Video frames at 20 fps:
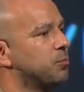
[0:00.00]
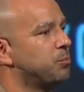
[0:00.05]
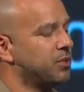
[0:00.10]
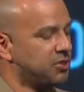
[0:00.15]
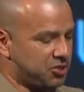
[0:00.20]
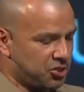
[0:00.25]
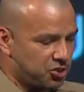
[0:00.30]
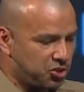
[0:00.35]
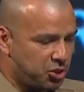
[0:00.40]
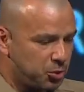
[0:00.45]
but
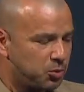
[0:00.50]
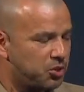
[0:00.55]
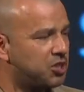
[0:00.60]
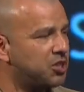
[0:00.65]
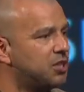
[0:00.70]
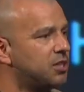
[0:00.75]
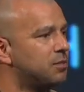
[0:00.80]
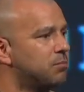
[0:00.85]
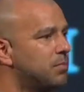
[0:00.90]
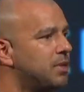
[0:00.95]
to do
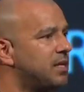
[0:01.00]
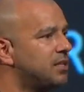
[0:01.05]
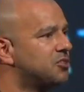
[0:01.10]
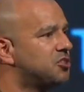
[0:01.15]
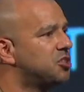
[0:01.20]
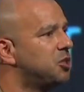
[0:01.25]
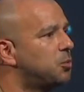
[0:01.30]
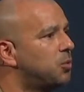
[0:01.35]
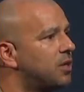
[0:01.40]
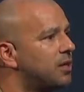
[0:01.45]
good means,
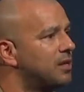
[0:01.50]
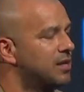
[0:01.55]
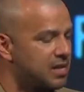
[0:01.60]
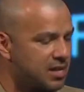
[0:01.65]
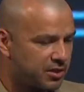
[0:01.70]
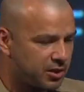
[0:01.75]
you know what?